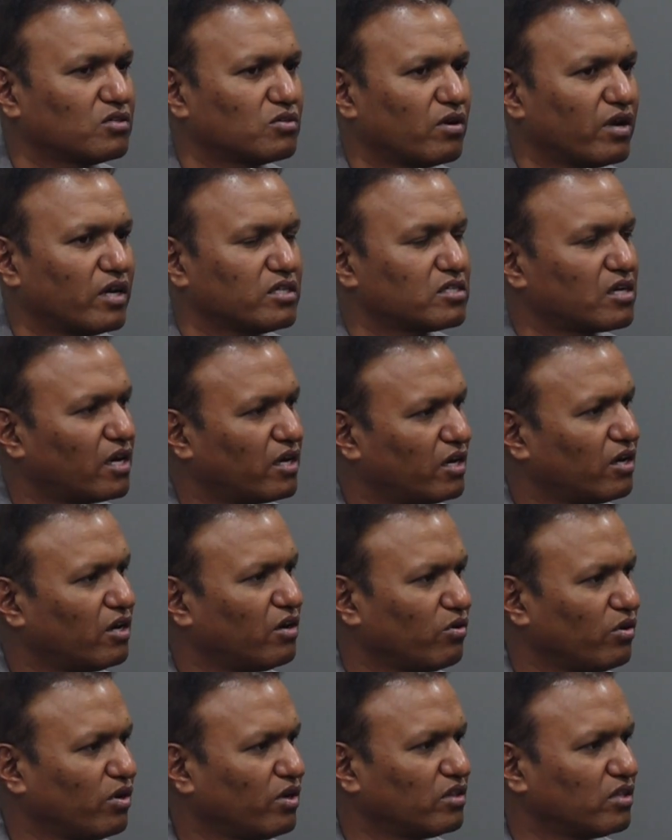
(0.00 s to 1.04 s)
So I started
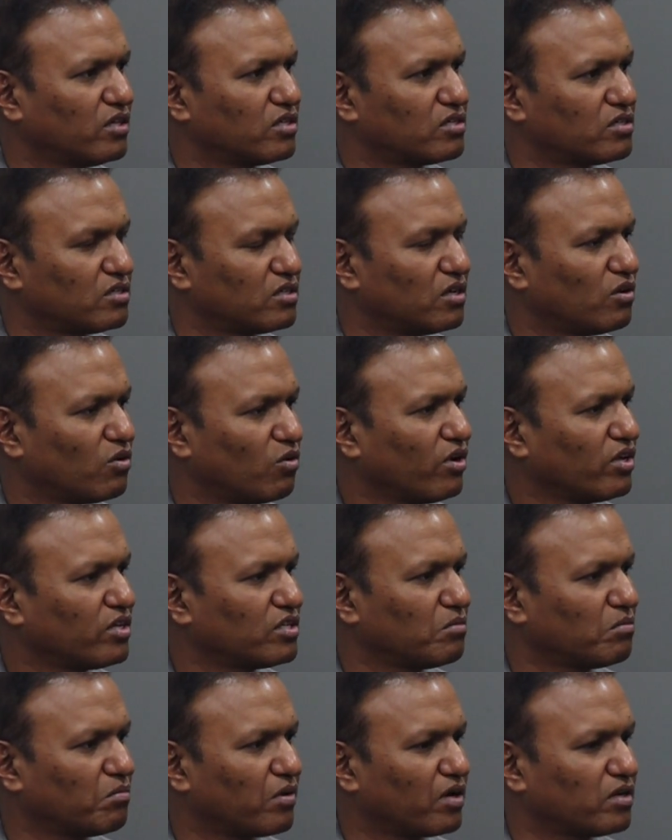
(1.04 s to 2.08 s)
doing this Norris
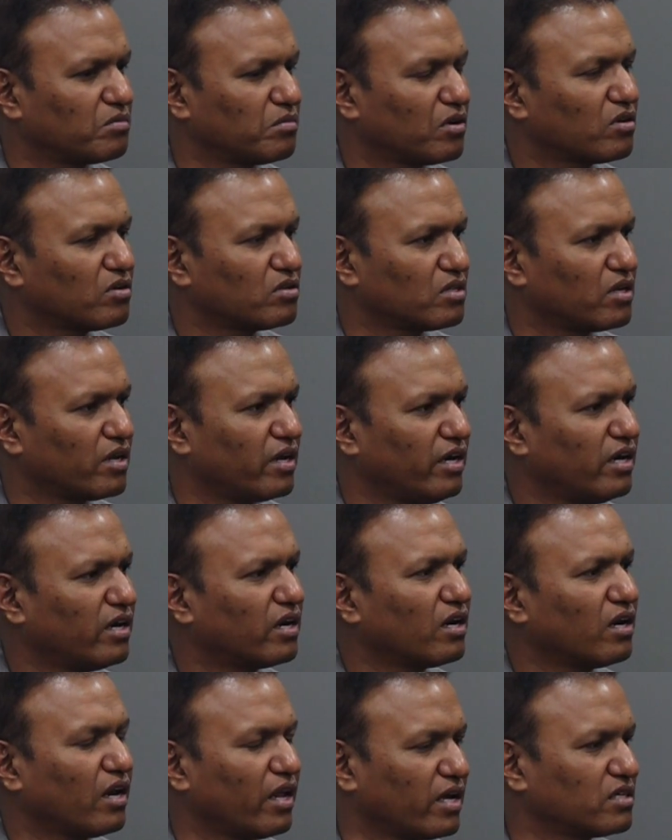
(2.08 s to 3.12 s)
implant because the
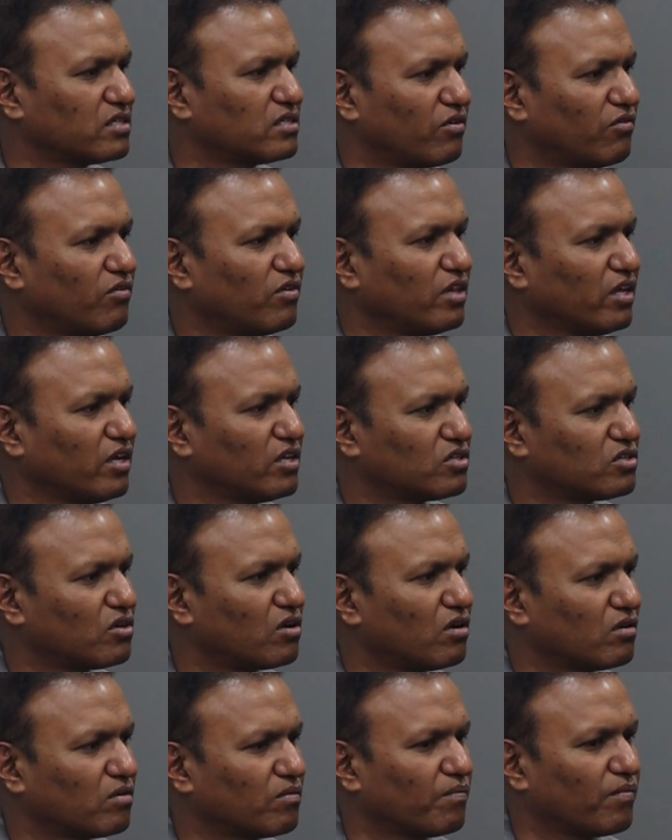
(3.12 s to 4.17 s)
internal hex, everything is strong.